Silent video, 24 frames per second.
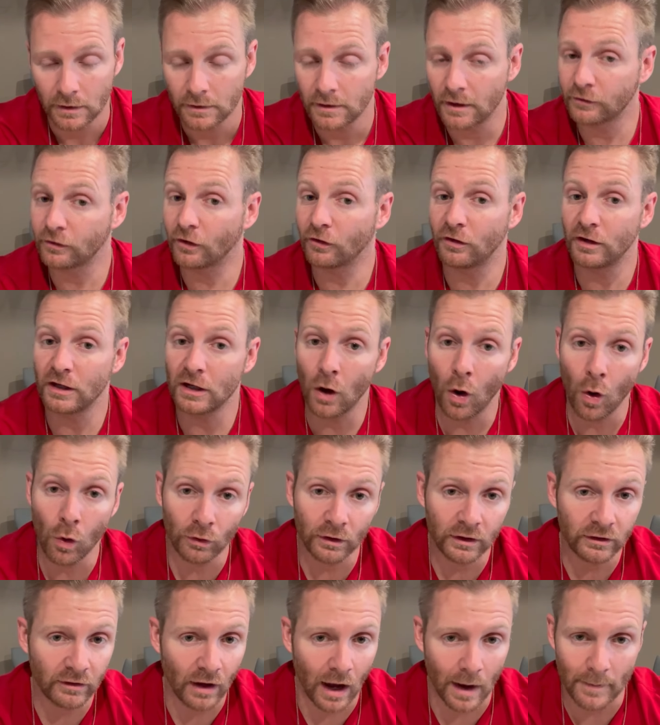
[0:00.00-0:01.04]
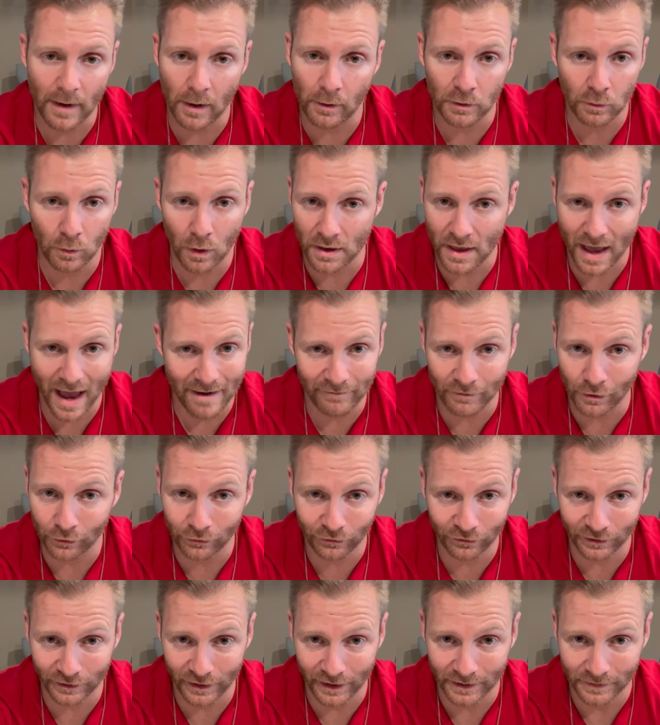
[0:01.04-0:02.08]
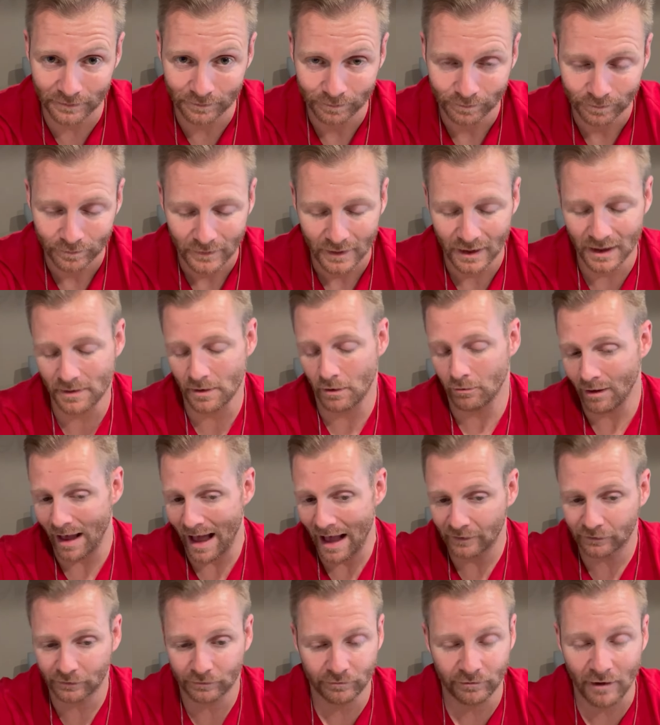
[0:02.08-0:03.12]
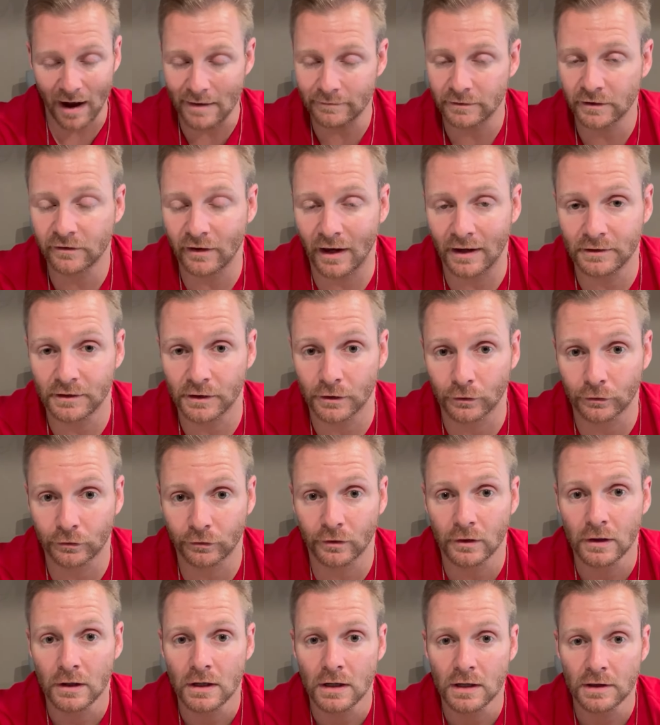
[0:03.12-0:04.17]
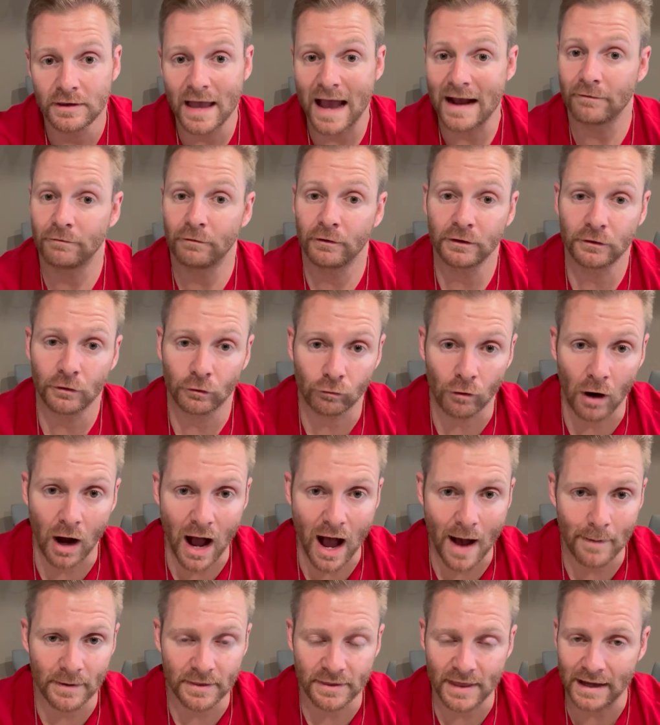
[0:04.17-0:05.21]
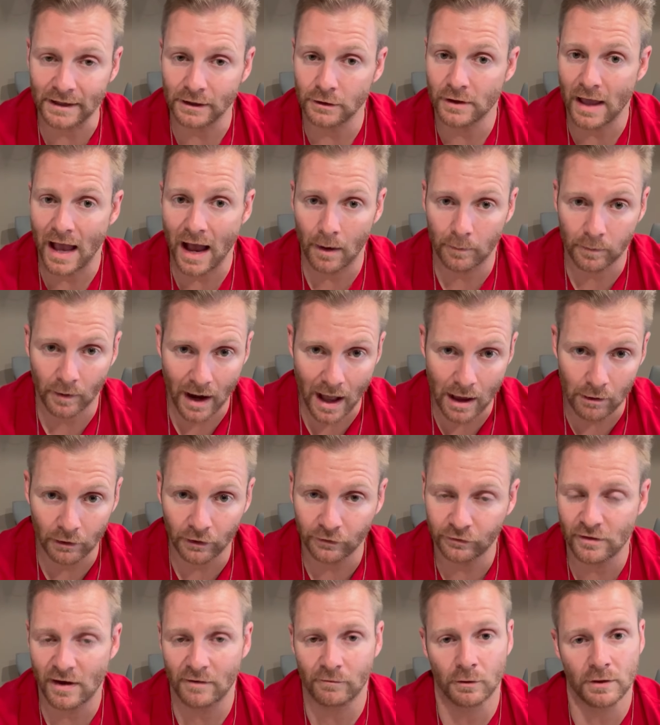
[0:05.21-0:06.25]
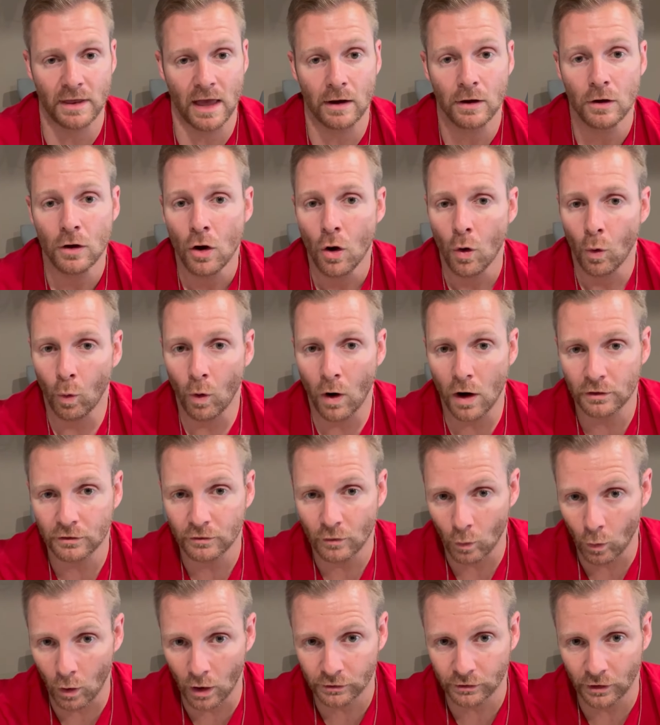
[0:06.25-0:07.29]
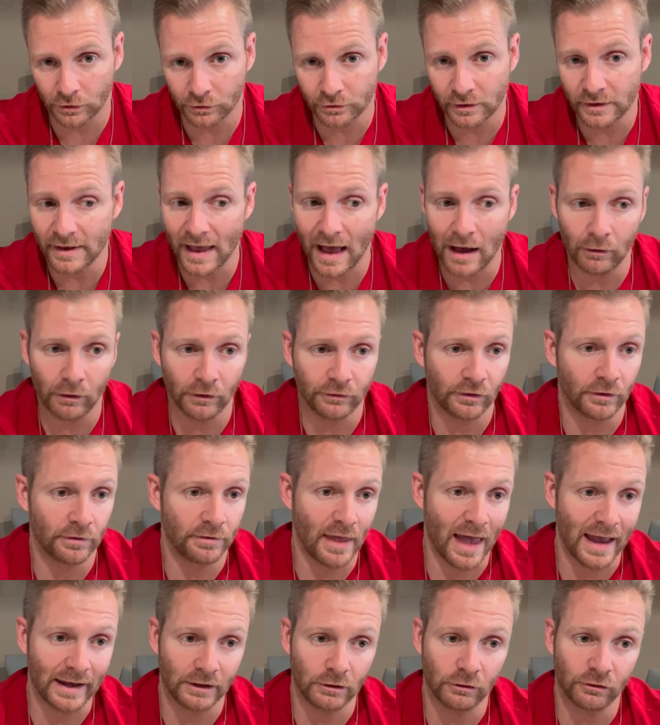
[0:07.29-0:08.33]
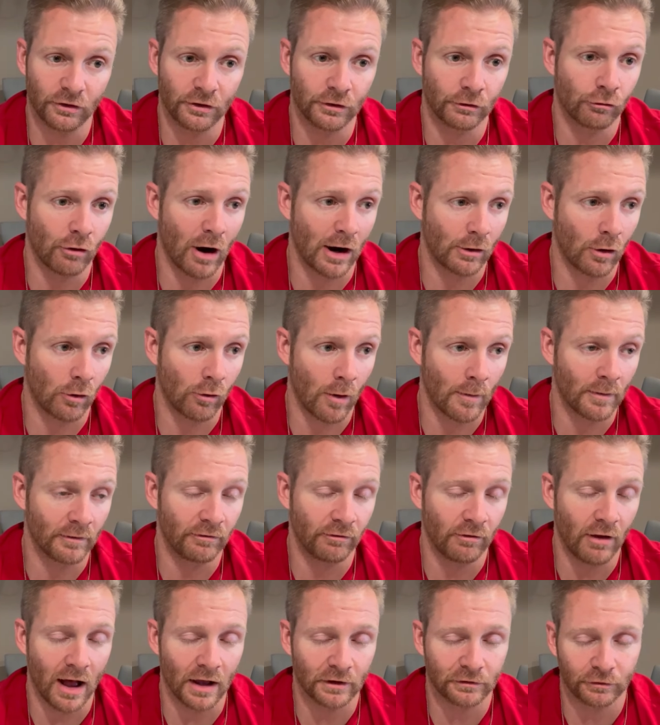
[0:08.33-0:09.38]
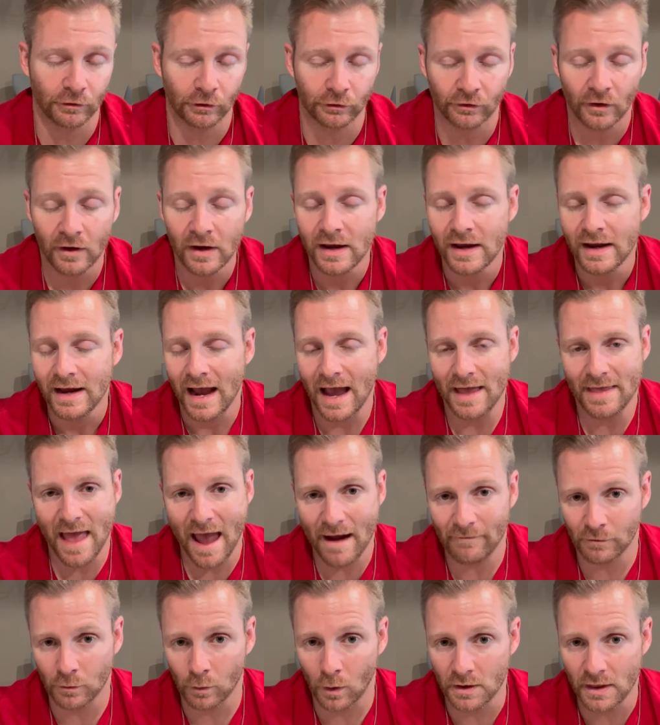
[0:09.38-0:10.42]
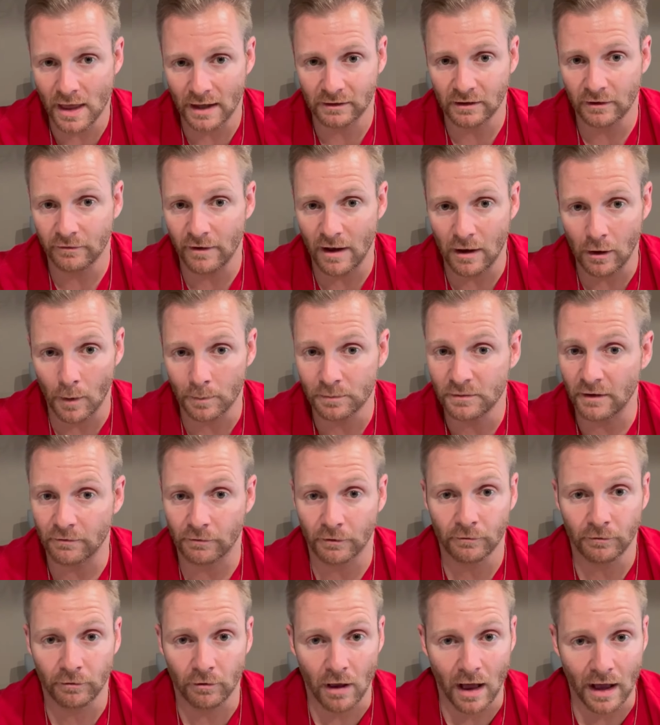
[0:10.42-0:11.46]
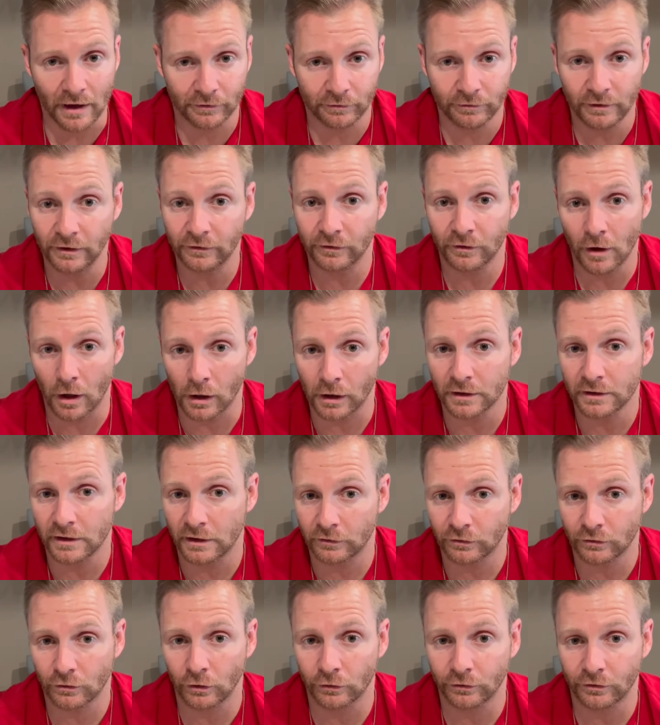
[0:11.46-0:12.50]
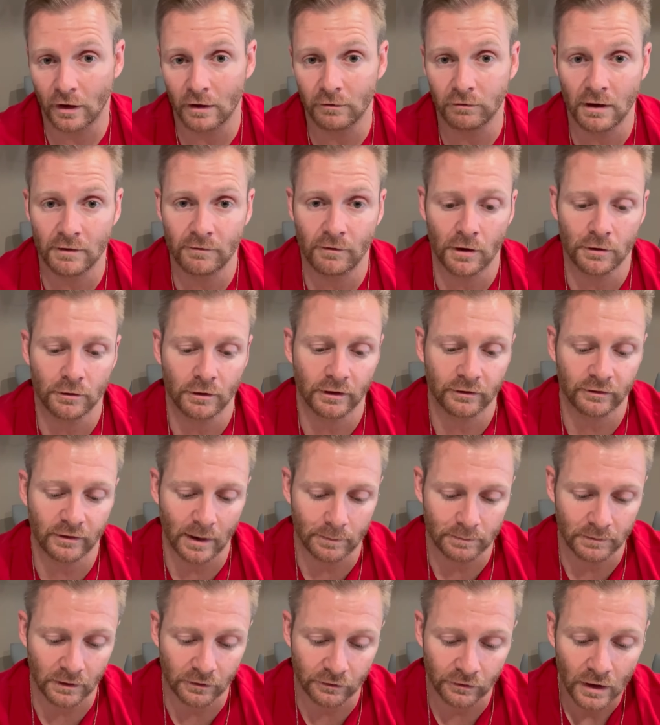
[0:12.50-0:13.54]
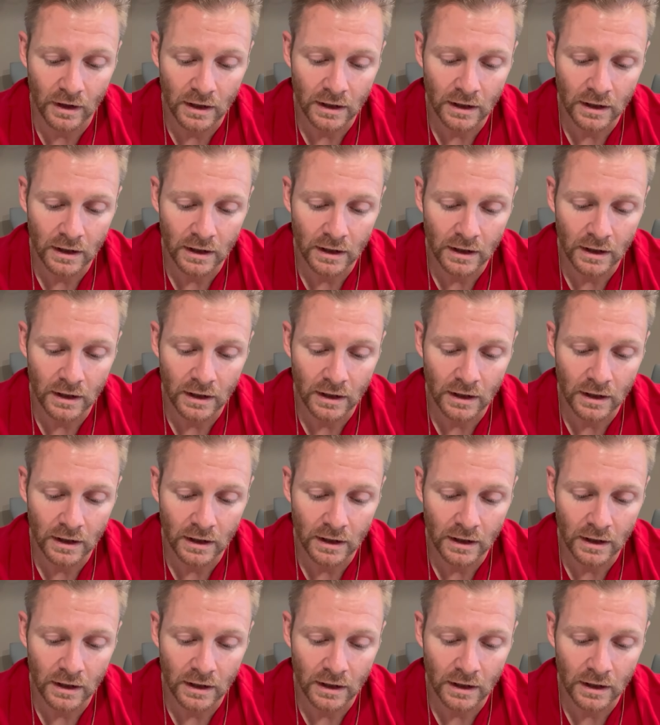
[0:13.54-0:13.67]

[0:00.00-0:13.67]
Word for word: This is the only time I would want to have OCD in the last five to 10 years. Thankfully to Rob, and thank you to Albert Ellis and everyone that worked, worked underneath Ellis, and thank you to the Greco-Roman philosophers and everyone that developed different philosophies and unconditional self-life other acceptance